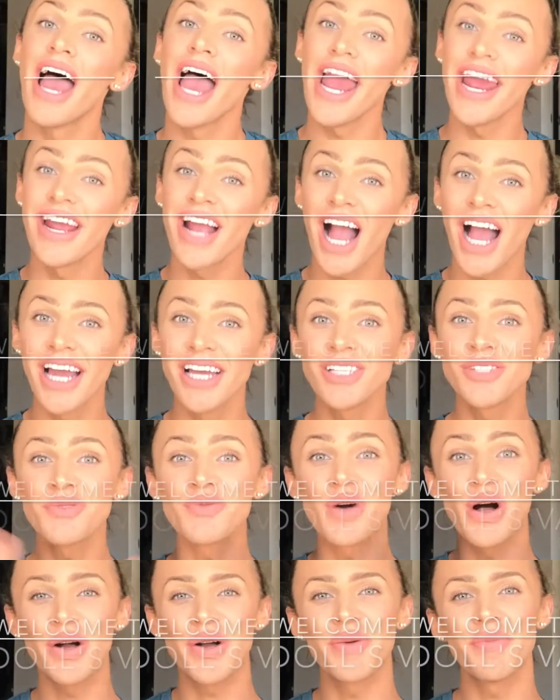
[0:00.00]
Hey guys,
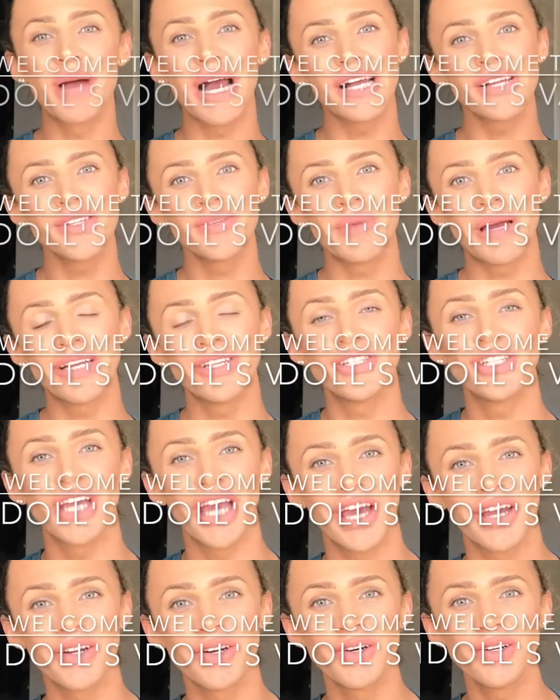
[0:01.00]
welcome back to my
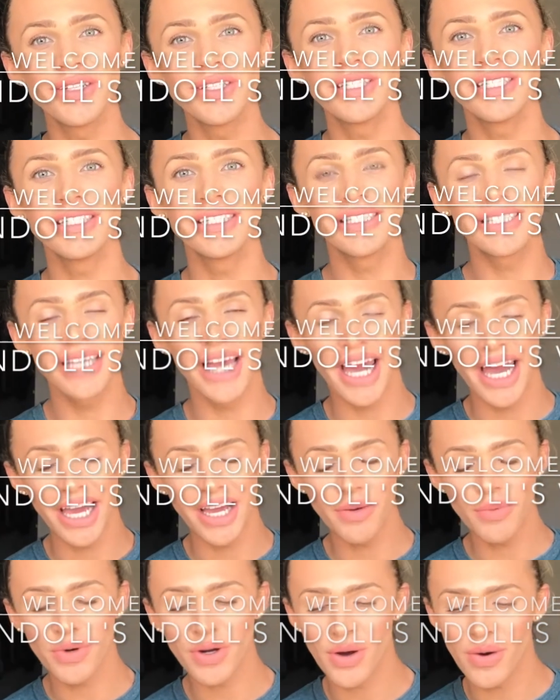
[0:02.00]
channel.
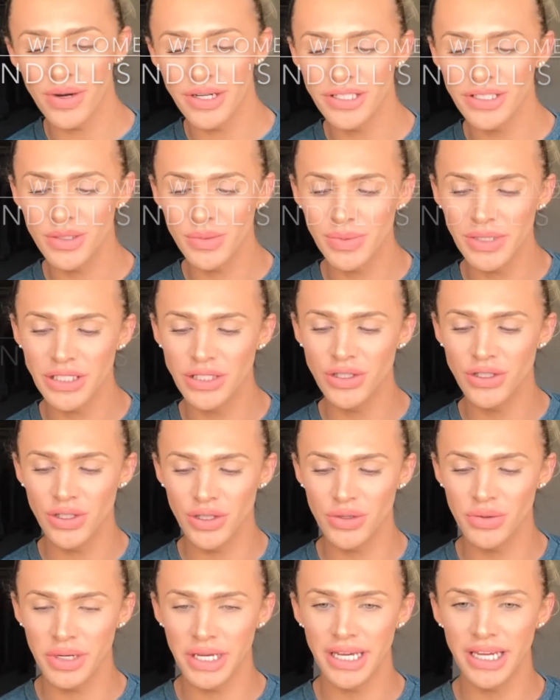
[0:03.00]
Today we're going to be
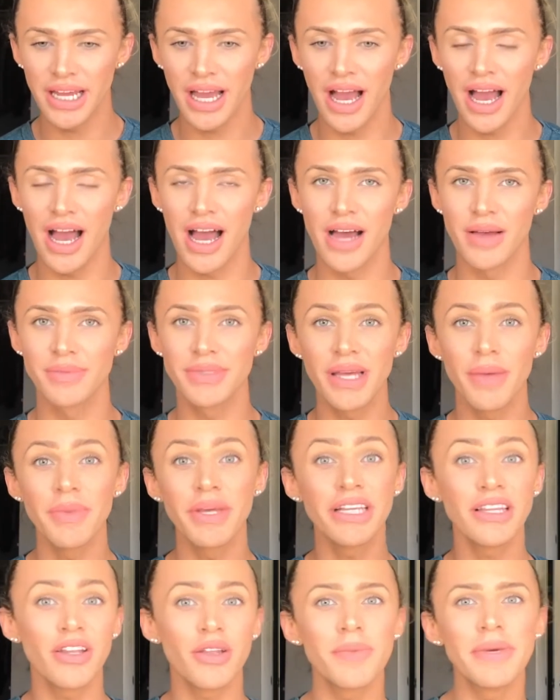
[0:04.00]
doing
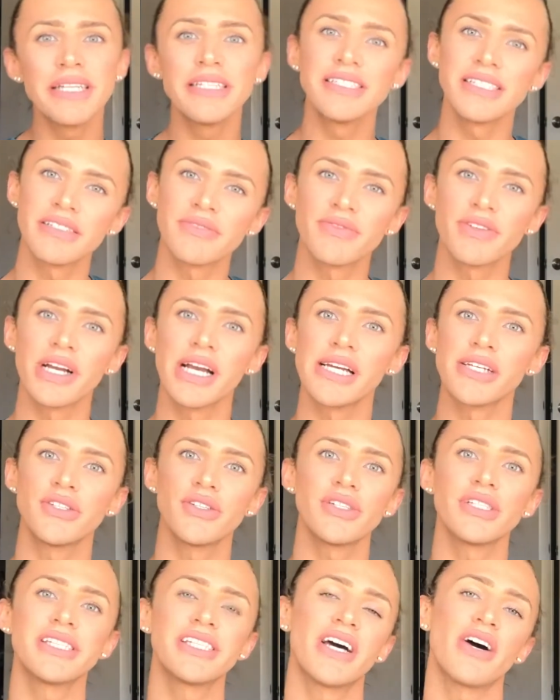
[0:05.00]
something a little bit different. As you
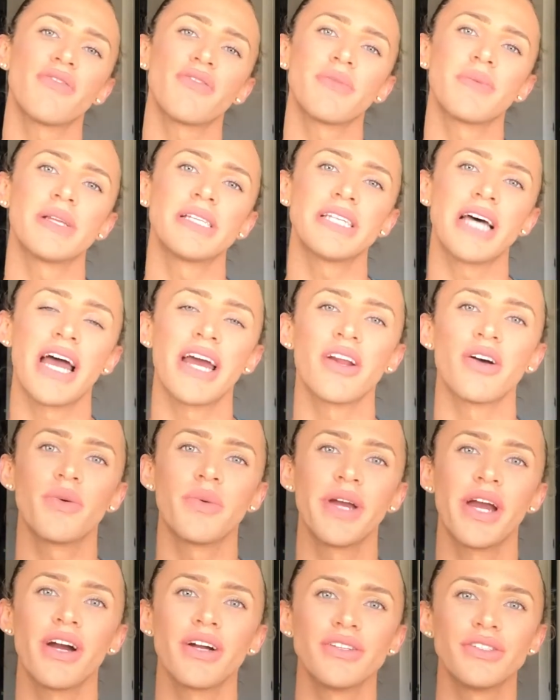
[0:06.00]
can tell from the title,
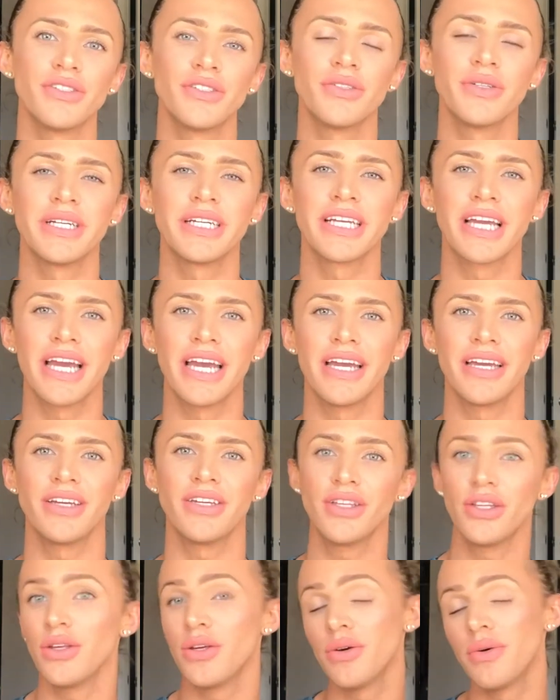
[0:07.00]
we are doing a
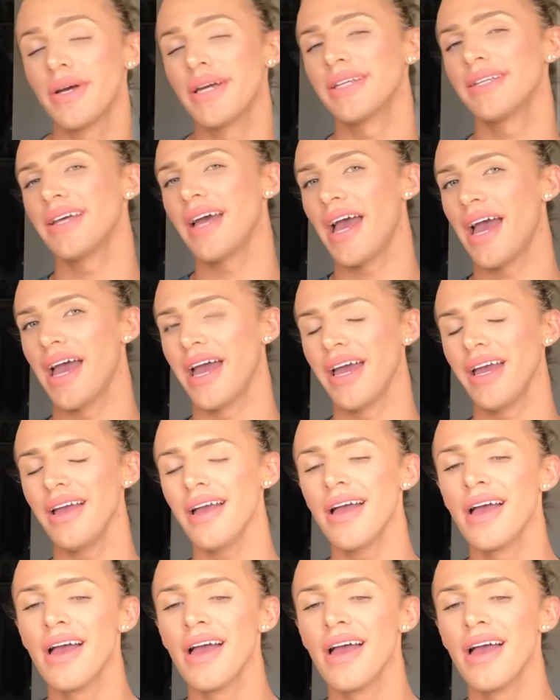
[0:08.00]
Q&A.